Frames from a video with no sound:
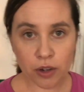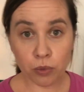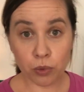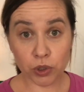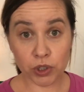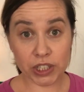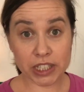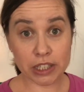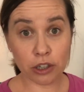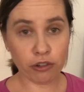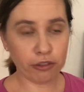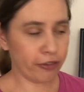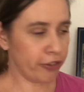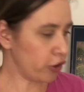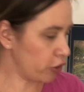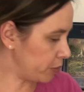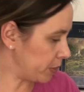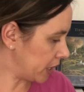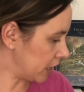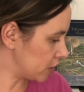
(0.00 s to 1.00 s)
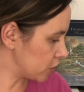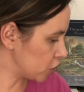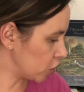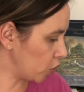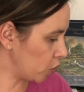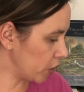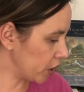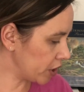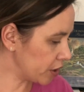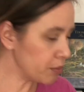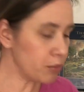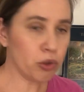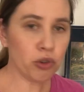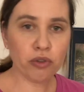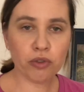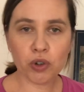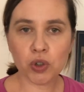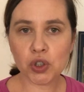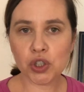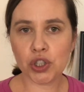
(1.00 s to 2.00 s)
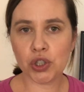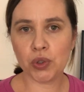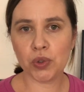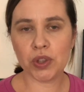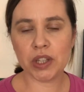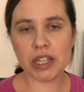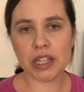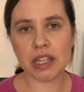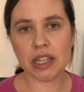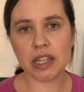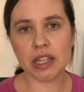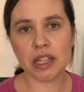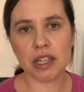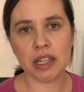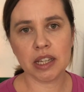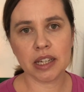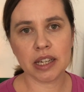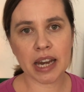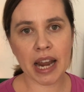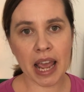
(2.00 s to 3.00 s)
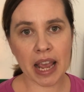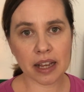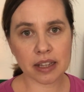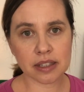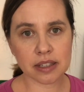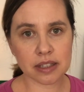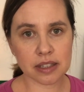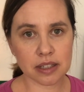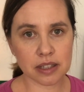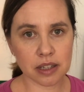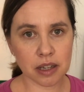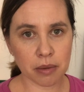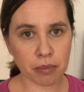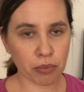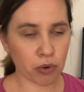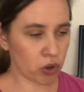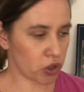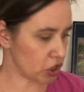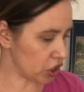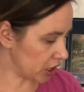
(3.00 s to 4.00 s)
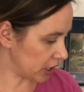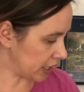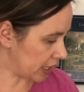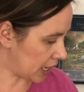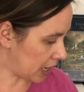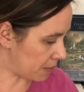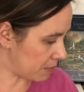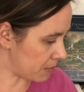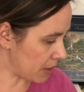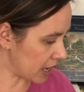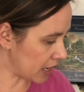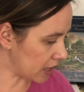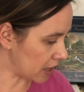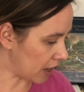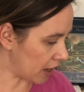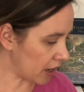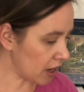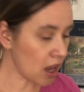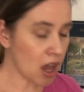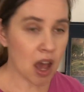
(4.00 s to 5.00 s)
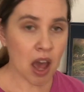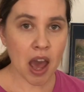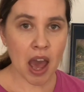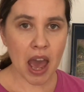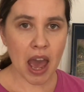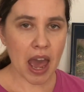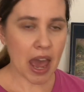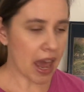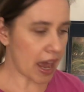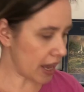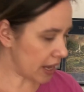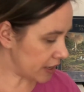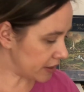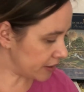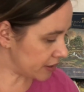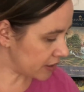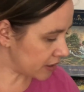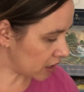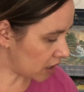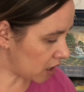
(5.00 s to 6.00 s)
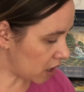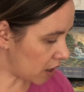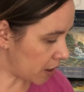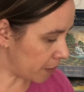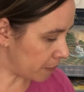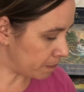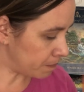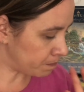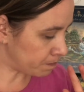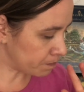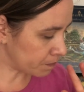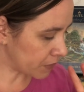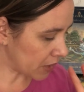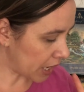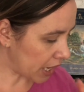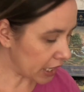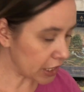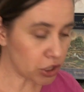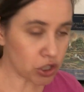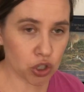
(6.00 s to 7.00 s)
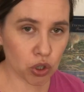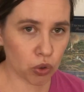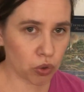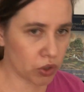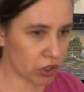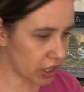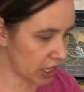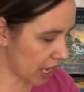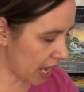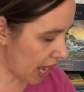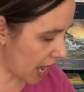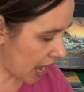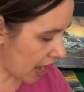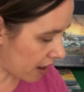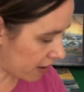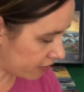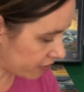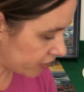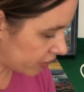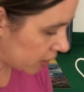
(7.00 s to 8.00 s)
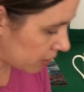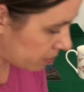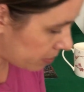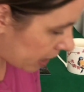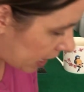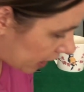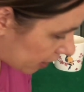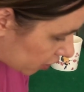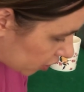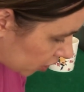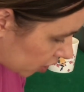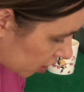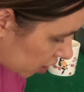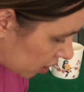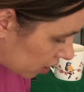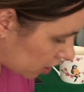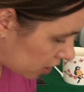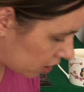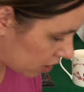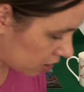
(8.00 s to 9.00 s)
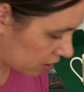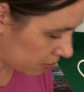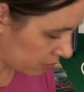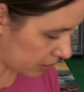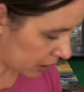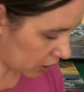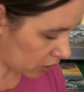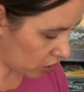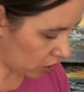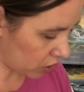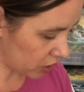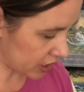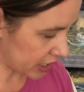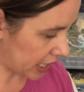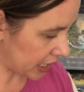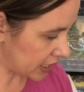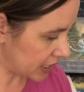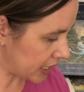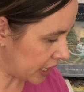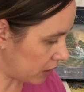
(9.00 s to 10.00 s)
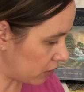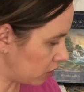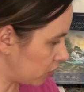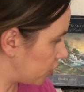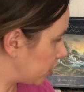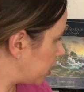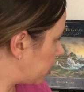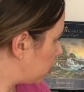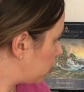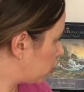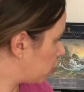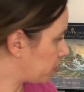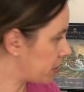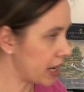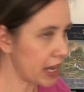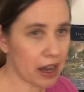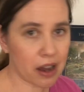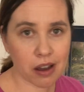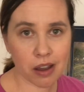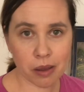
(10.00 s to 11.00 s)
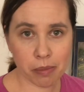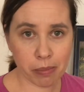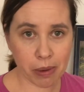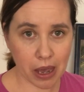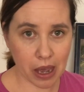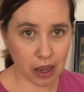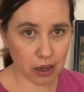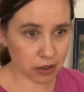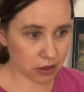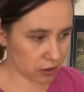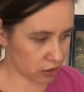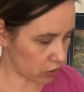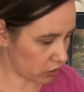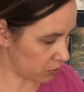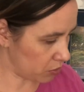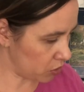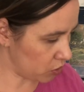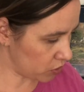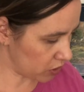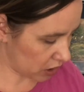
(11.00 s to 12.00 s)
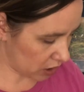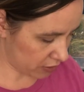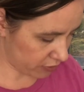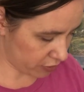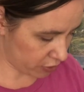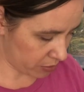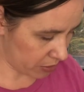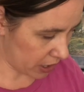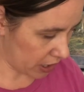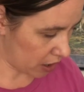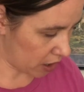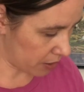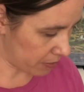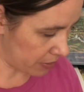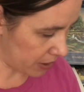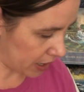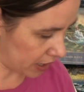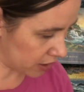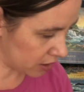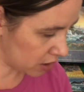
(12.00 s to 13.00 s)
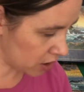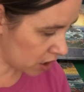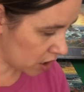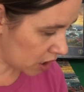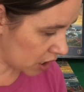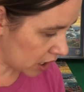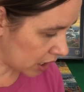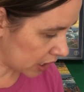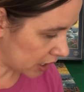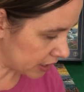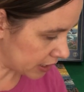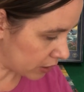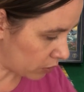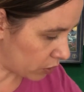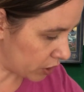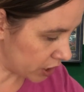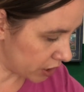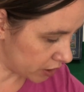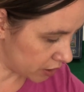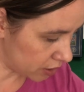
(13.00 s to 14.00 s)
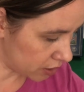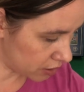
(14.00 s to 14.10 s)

We're still filming, so we're going to move on to the next project that I'm making, and I don't have the pattern because I downloaded it on my iPad, so I'm using it from my iPad because I wanted